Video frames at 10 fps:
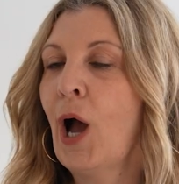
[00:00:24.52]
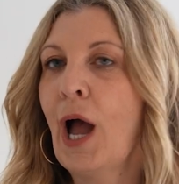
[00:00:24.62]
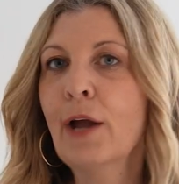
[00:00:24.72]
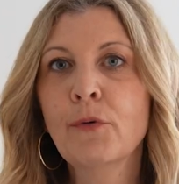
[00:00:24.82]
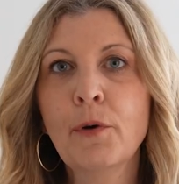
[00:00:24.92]

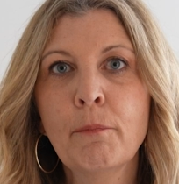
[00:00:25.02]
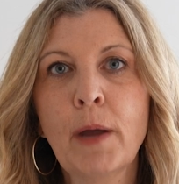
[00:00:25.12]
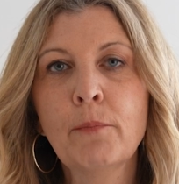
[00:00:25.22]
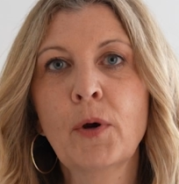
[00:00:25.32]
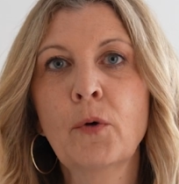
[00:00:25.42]
I
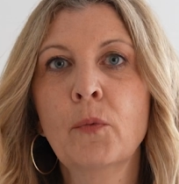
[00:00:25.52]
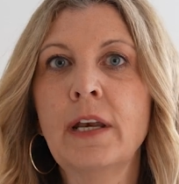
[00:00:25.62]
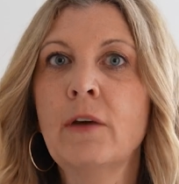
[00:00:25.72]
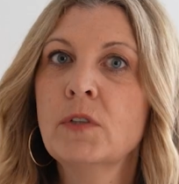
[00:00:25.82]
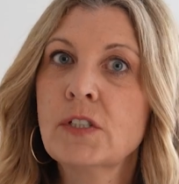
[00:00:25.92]
remember
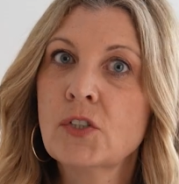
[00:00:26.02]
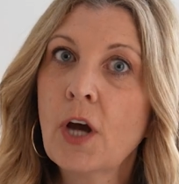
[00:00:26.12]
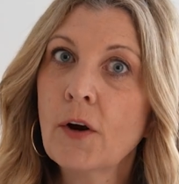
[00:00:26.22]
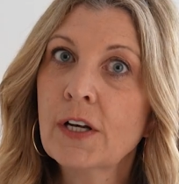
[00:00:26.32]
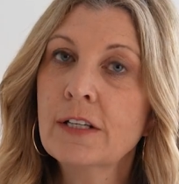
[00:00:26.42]
when it
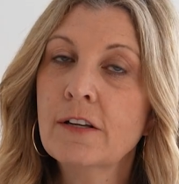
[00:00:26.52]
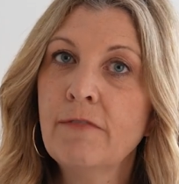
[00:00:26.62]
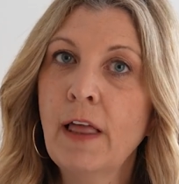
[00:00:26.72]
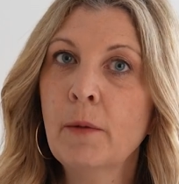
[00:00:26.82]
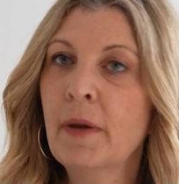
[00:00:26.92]
started
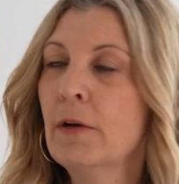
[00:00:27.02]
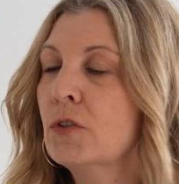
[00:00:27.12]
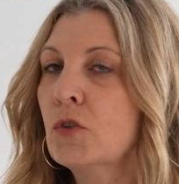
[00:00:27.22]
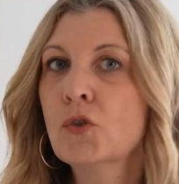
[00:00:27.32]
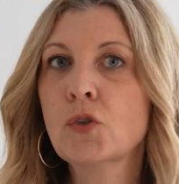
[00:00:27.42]
development, it
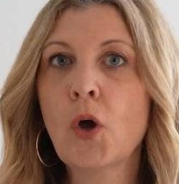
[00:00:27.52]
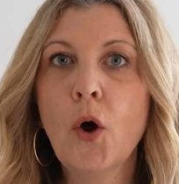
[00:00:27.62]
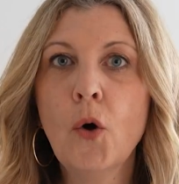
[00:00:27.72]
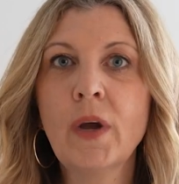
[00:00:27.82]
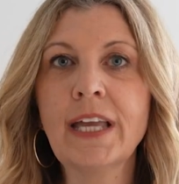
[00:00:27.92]
was
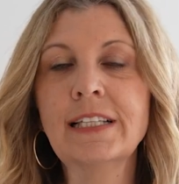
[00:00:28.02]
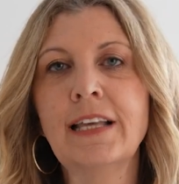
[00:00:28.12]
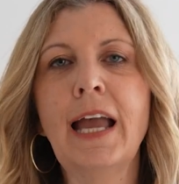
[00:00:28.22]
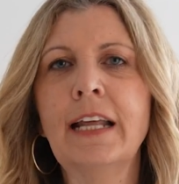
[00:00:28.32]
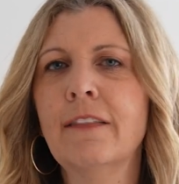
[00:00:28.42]
so
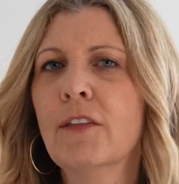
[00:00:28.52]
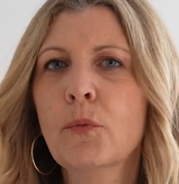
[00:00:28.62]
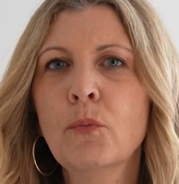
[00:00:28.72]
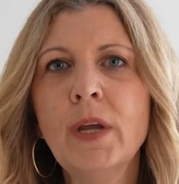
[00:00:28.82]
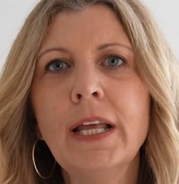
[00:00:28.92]
exciting.
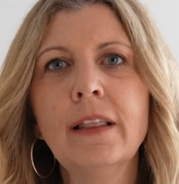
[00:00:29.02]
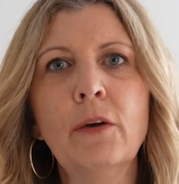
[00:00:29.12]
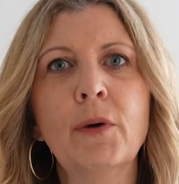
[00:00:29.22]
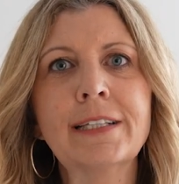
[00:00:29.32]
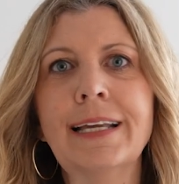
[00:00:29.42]
There
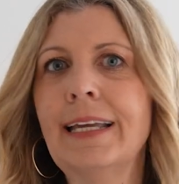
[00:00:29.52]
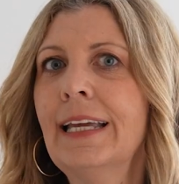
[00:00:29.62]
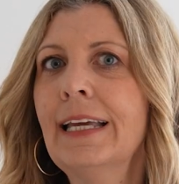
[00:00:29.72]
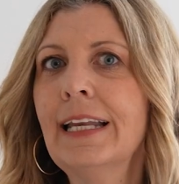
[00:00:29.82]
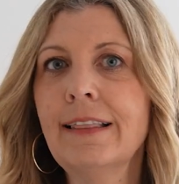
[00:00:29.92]
really wasn't
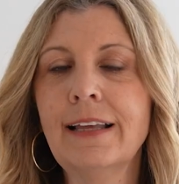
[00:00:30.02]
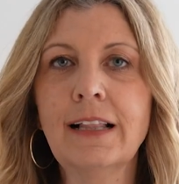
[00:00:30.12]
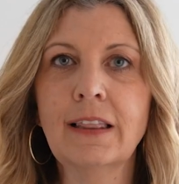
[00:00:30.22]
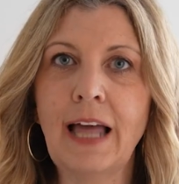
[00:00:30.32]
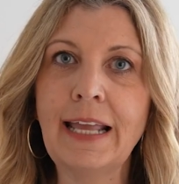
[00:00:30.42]

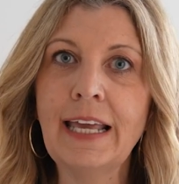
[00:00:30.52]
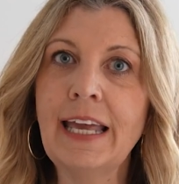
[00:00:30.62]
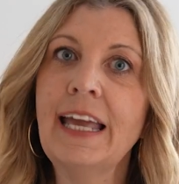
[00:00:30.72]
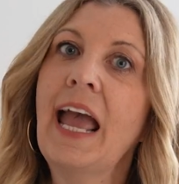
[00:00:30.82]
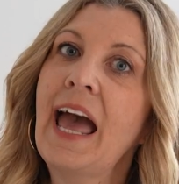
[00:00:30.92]
anything like
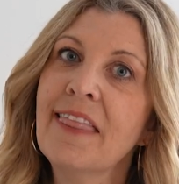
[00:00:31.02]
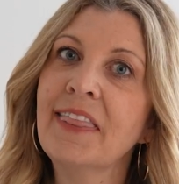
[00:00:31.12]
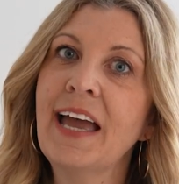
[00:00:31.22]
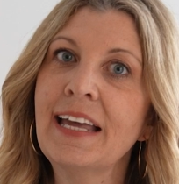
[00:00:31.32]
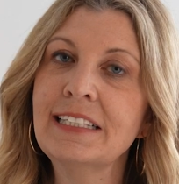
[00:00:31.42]
it at
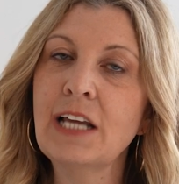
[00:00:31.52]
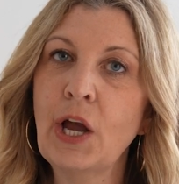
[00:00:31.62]
that